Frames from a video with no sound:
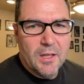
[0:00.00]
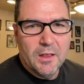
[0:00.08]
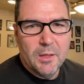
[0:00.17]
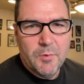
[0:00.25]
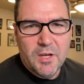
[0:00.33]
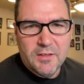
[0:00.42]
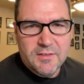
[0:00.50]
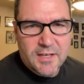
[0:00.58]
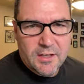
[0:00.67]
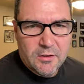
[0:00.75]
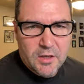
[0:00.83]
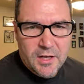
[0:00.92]
Let me
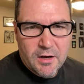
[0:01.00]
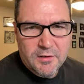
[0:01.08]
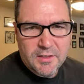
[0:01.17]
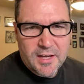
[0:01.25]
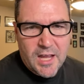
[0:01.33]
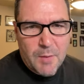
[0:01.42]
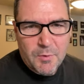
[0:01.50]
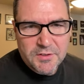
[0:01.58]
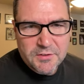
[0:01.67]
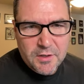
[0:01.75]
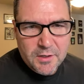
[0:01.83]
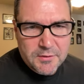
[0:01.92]
take a look here at the
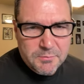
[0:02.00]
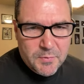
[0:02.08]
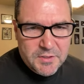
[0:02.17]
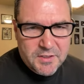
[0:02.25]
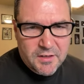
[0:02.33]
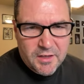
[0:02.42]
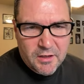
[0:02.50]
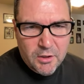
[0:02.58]
comments so I don't miss anything.